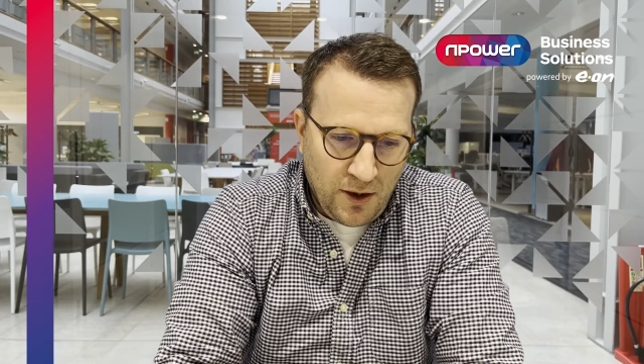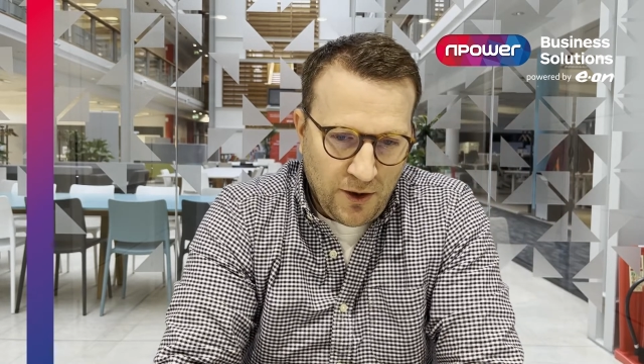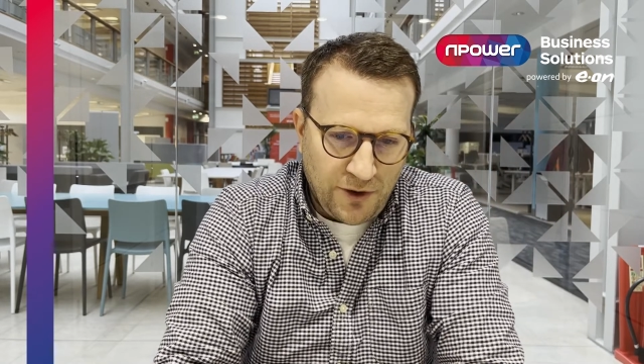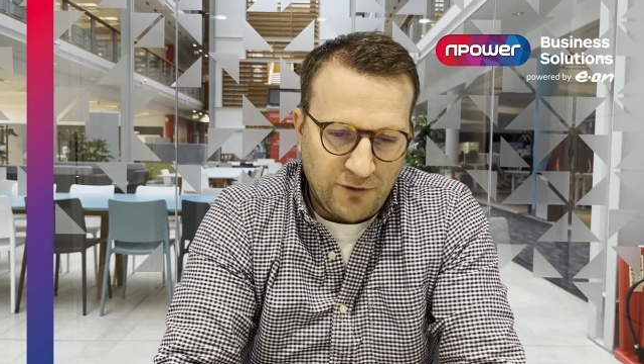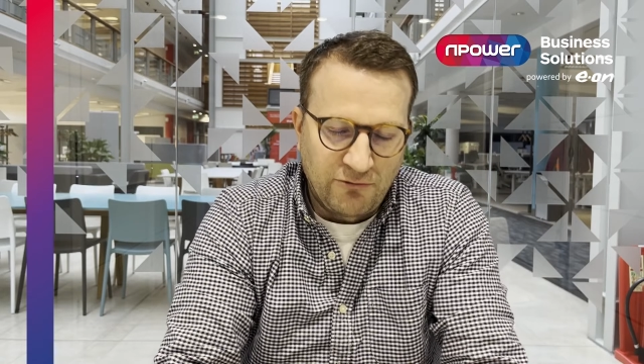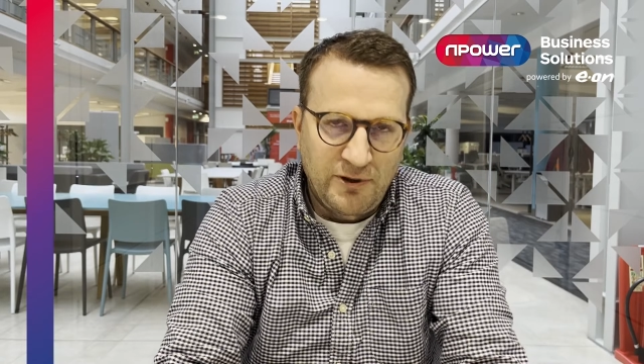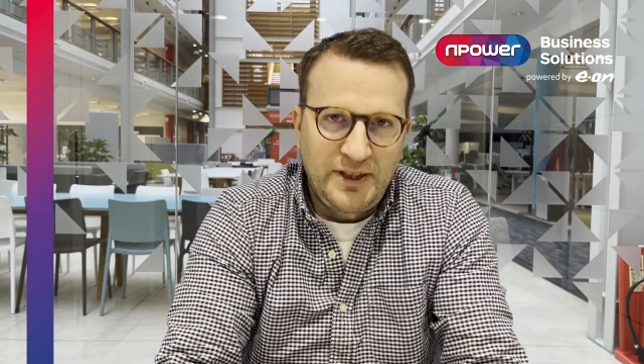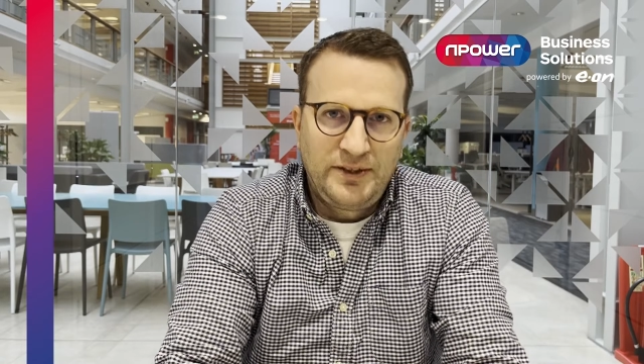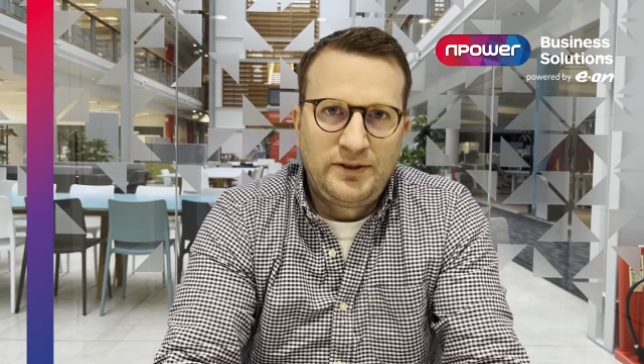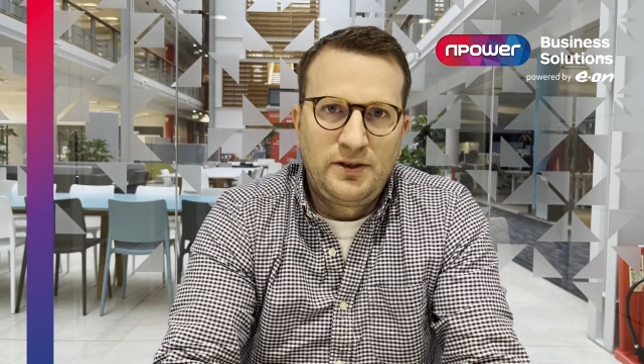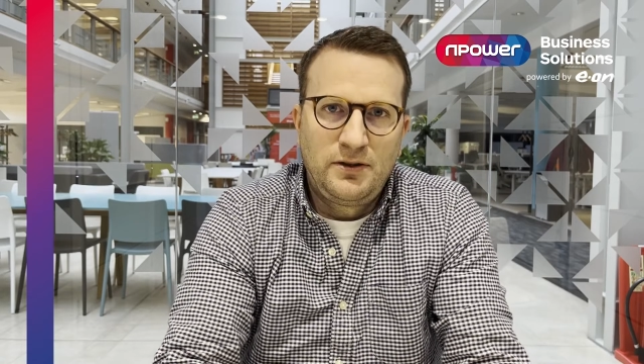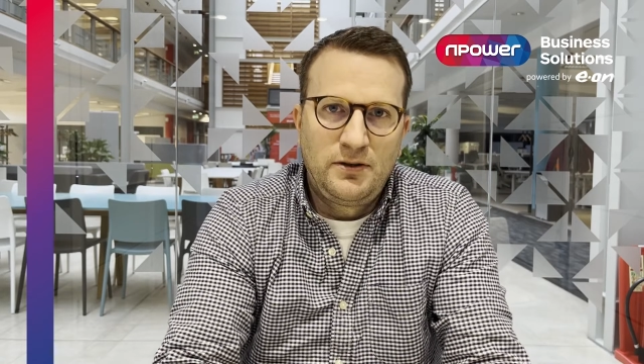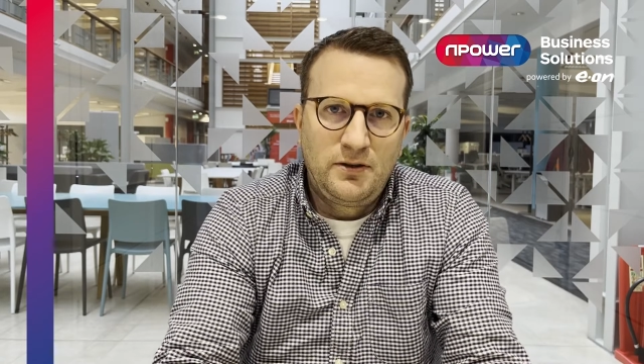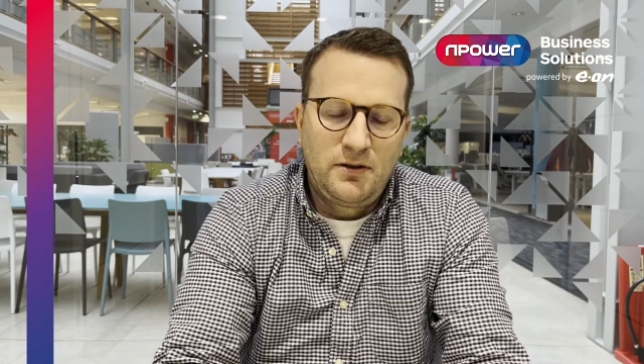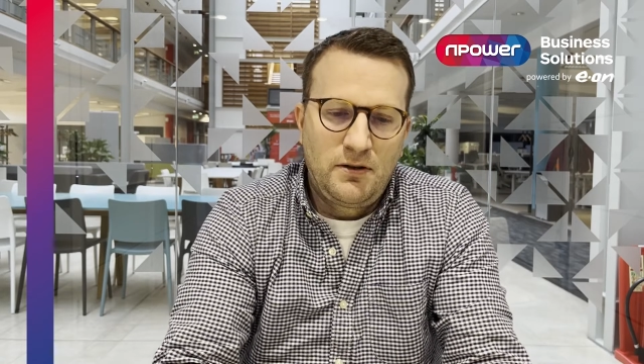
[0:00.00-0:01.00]
The
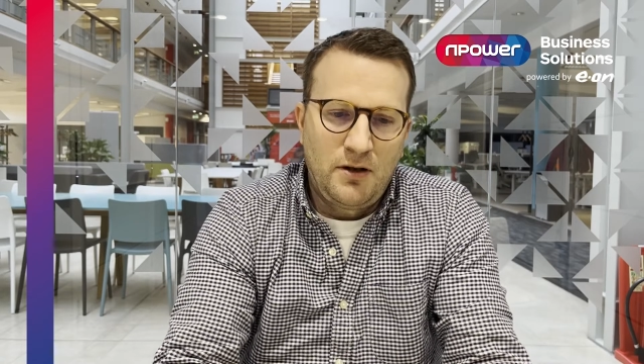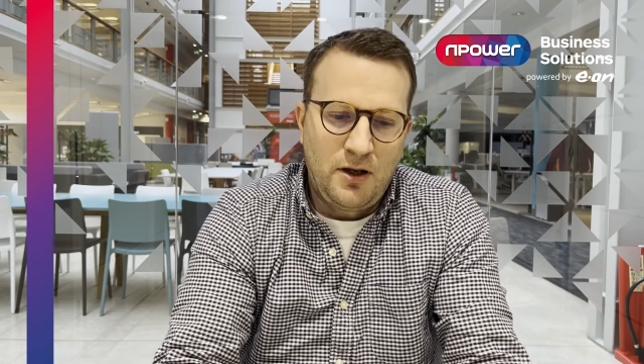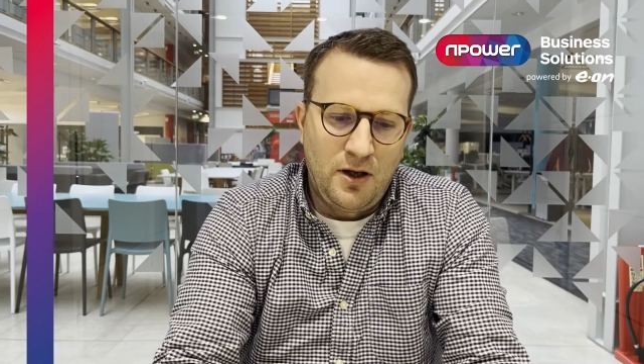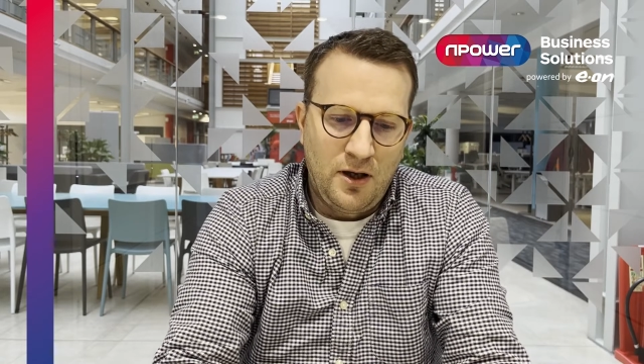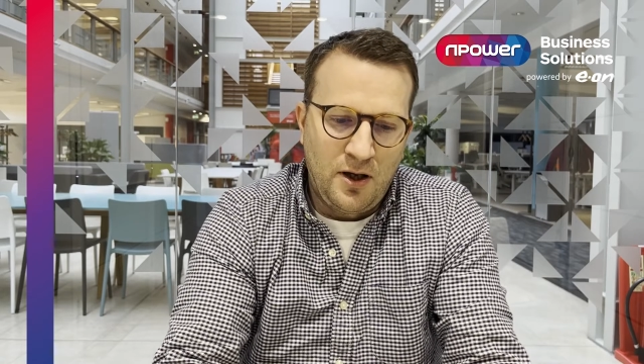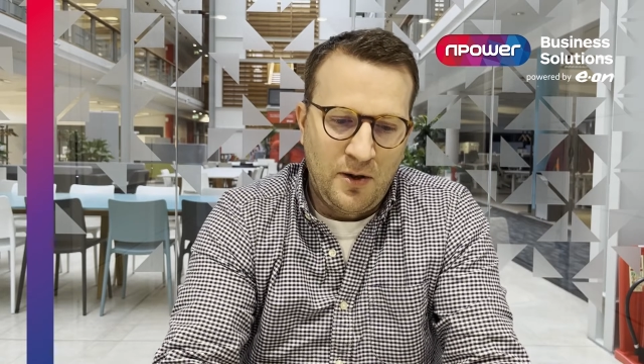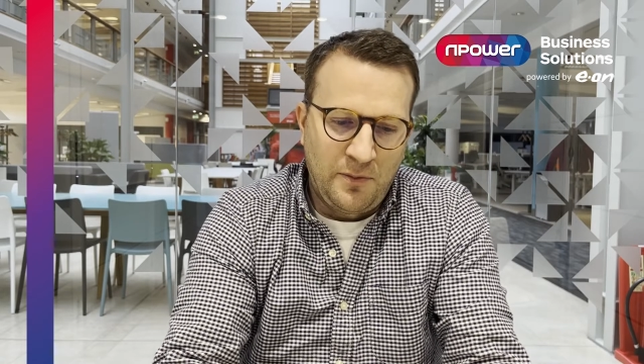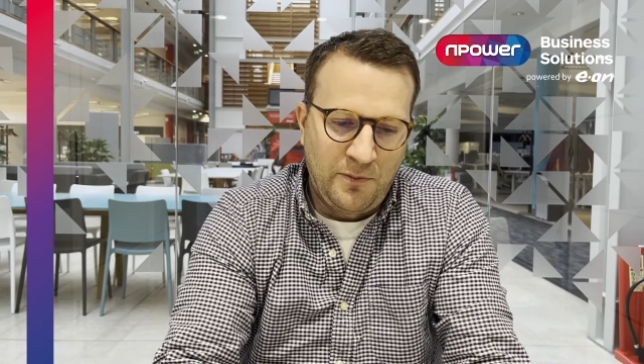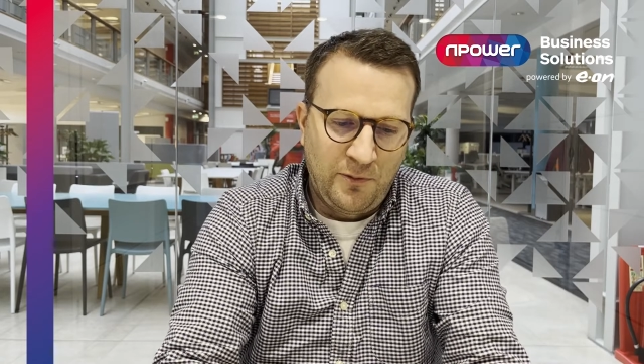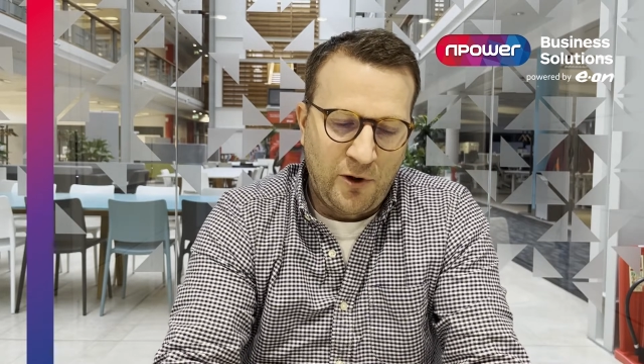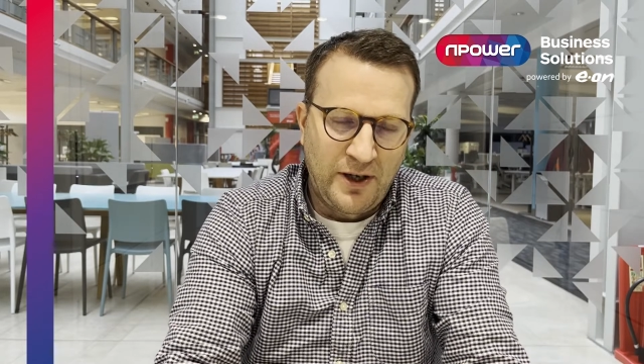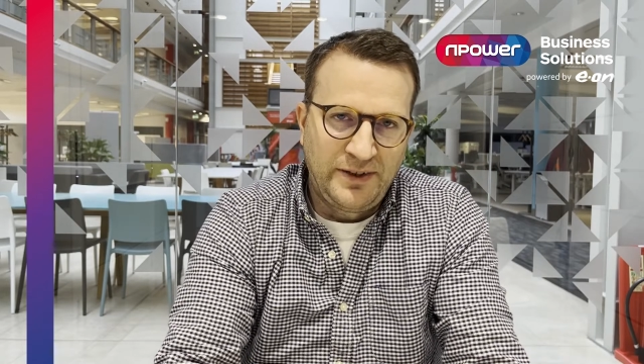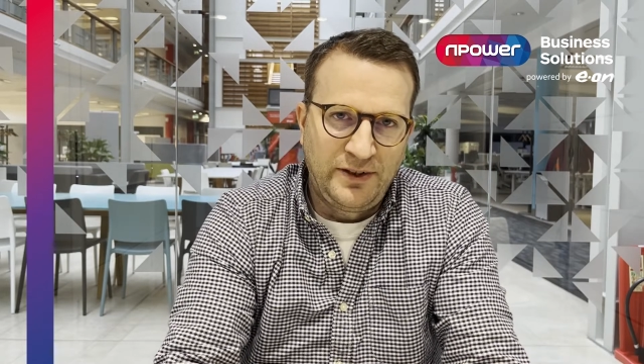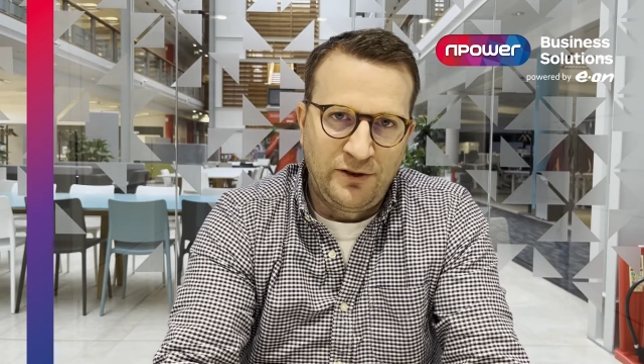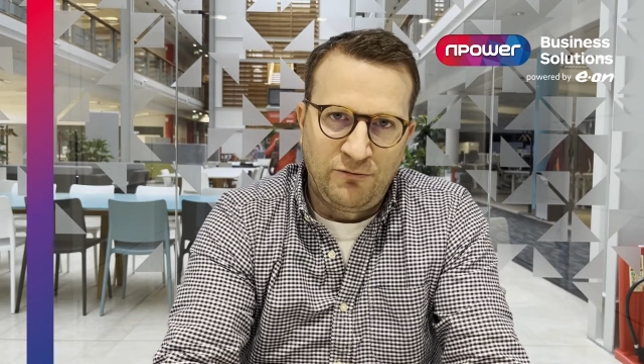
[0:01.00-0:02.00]
reason
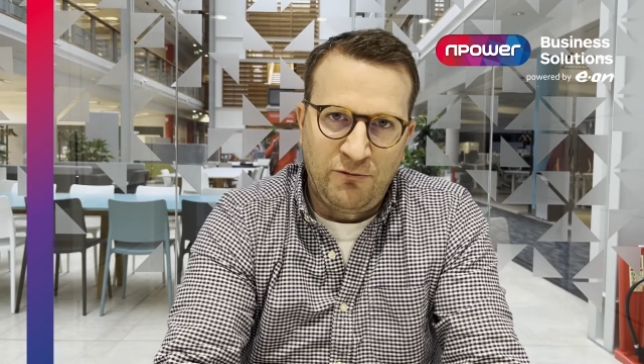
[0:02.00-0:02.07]
prices